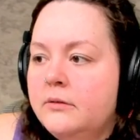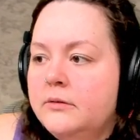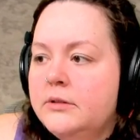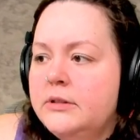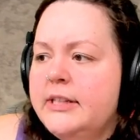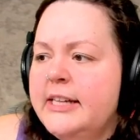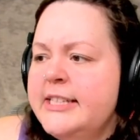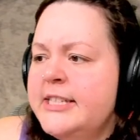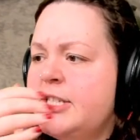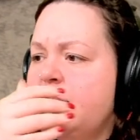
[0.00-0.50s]

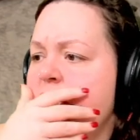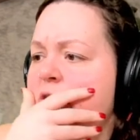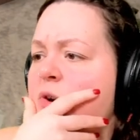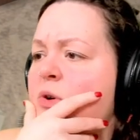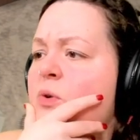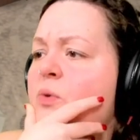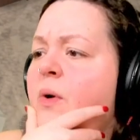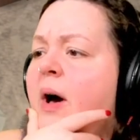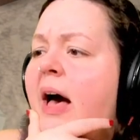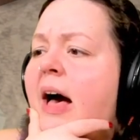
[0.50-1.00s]
Let's
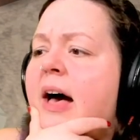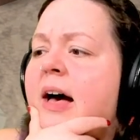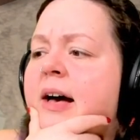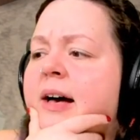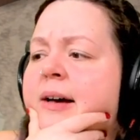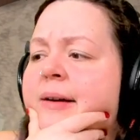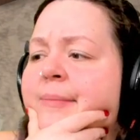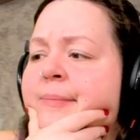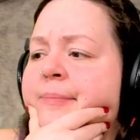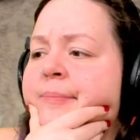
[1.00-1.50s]
do
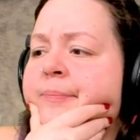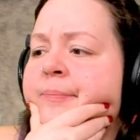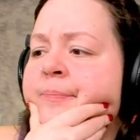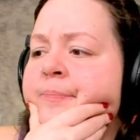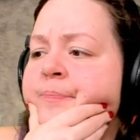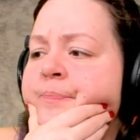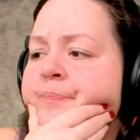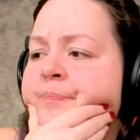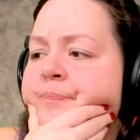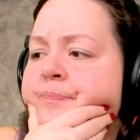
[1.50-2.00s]

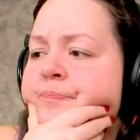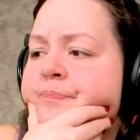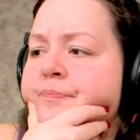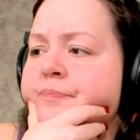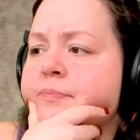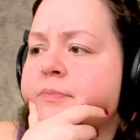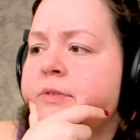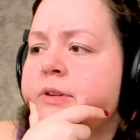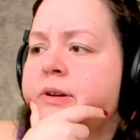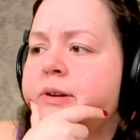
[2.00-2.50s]
um,
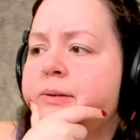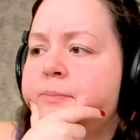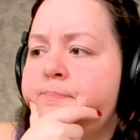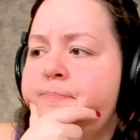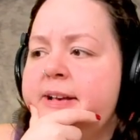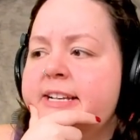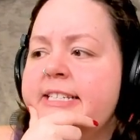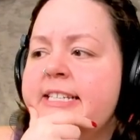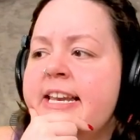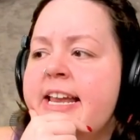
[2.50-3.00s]

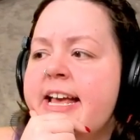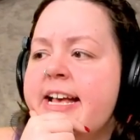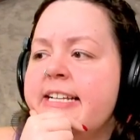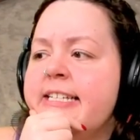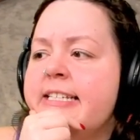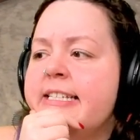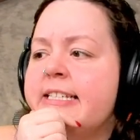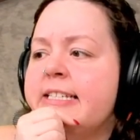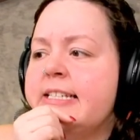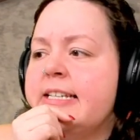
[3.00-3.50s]
business,
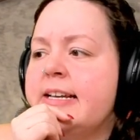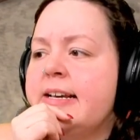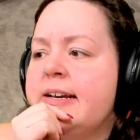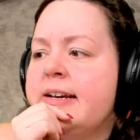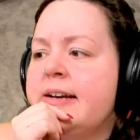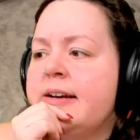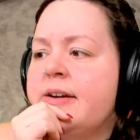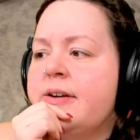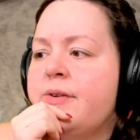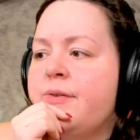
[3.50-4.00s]

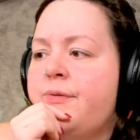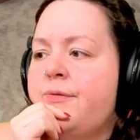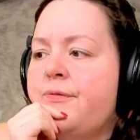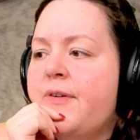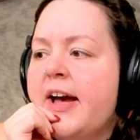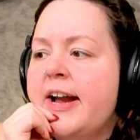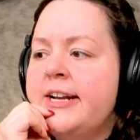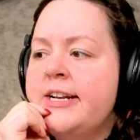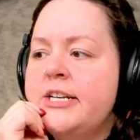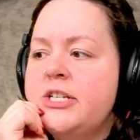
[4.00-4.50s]

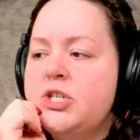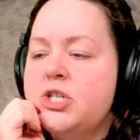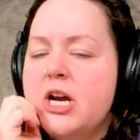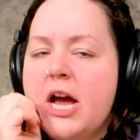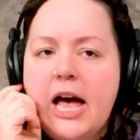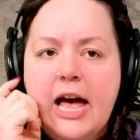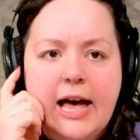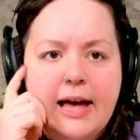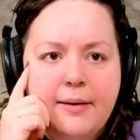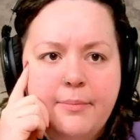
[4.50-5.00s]
find a
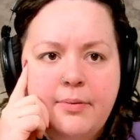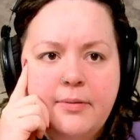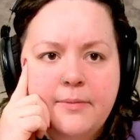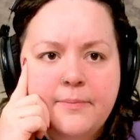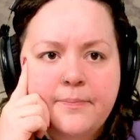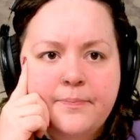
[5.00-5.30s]
job.